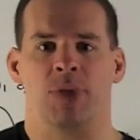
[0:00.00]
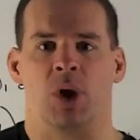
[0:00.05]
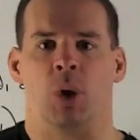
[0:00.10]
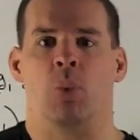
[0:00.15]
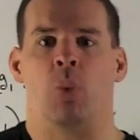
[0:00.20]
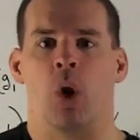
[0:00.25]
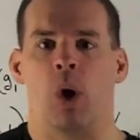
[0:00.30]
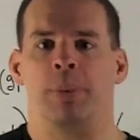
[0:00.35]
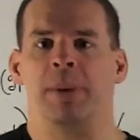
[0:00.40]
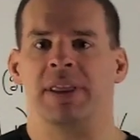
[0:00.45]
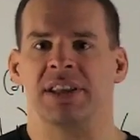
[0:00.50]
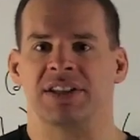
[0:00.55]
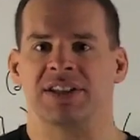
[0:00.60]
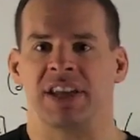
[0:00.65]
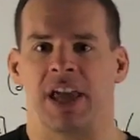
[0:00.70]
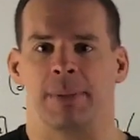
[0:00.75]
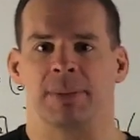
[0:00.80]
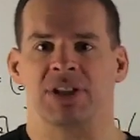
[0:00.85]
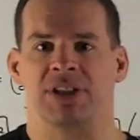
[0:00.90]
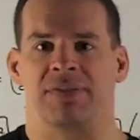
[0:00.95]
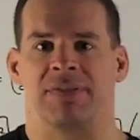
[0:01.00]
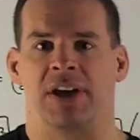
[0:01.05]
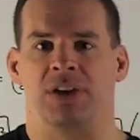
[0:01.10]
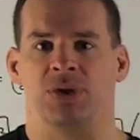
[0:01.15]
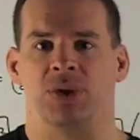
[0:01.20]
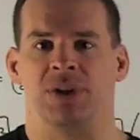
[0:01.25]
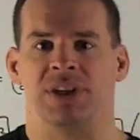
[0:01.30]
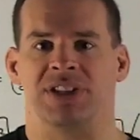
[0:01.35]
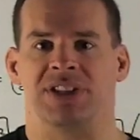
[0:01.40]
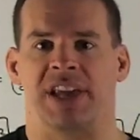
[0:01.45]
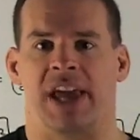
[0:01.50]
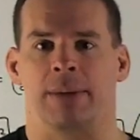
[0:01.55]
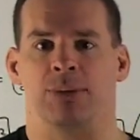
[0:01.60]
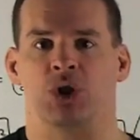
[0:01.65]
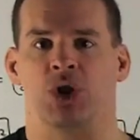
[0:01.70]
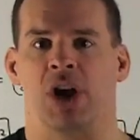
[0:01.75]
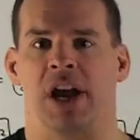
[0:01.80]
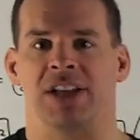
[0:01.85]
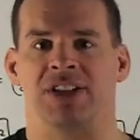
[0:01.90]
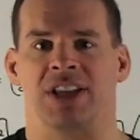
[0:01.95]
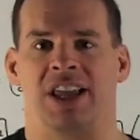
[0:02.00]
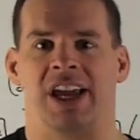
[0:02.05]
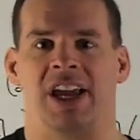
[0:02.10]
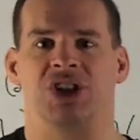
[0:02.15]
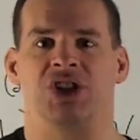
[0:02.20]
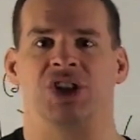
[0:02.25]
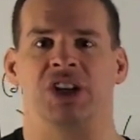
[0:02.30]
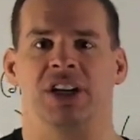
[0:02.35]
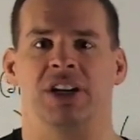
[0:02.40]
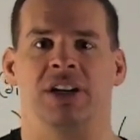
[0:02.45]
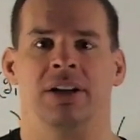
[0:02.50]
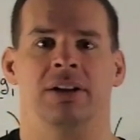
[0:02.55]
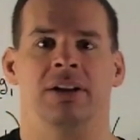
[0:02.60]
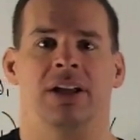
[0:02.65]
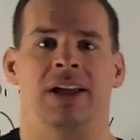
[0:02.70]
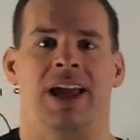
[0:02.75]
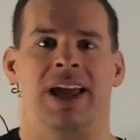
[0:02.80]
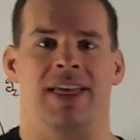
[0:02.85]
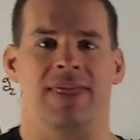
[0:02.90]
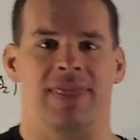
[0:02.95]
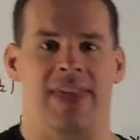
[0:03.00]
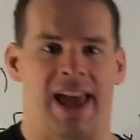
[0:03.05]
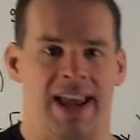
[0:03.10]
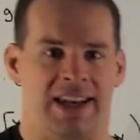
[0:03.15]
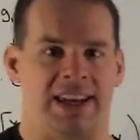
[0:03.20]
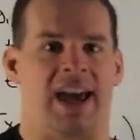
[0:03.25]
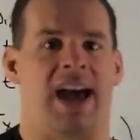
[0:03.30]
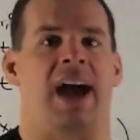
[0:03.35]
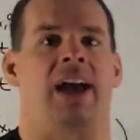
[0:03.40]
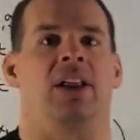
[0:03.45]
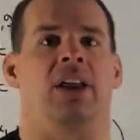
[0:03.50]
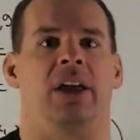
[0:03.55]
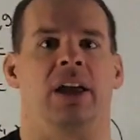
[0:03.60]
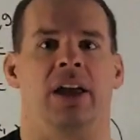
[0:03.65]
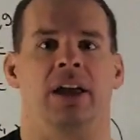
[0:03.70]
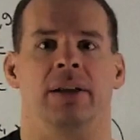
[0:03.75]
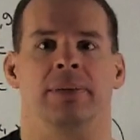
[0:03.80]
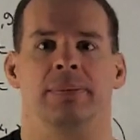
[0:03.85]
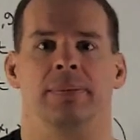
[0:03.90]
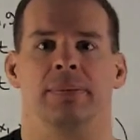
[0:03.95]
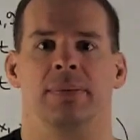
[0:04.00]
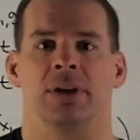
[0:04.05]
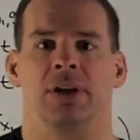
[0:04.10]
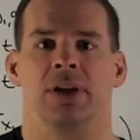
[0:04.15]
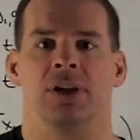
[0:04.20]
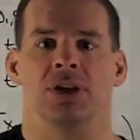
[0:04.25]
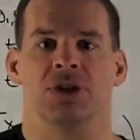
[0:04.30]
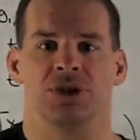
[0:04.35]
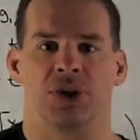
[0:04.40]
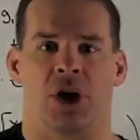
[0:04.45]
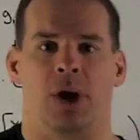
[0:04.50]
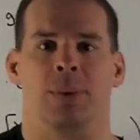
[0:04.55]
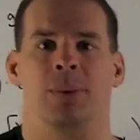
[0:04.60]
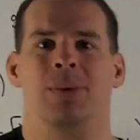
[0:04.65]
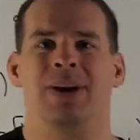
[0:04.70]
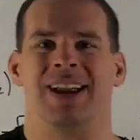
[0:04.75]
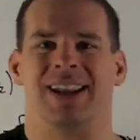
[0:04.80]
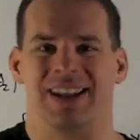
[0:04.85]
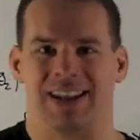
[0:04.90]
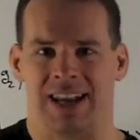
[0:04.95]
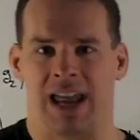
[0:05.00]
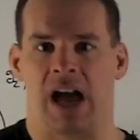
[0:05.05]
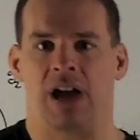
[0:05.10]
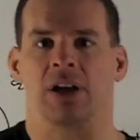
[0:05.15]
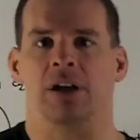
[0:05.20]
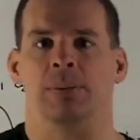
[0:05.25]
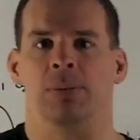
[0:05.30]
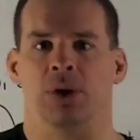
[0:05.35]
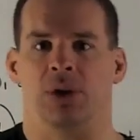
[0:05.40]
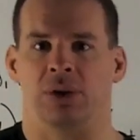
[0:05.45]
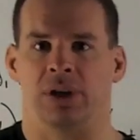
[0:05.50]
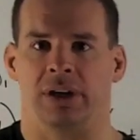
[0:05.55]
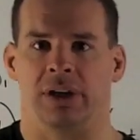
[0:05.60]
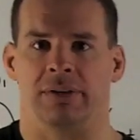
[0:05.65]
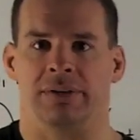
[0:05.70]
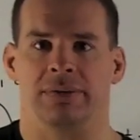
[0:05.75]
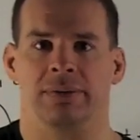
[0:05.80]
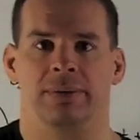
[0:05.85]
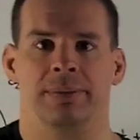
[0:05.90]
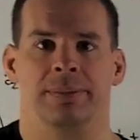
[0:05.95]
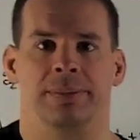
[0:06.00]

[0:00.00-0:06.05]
it won't be the same as if I do the same translation and then dilate. So non-commutative.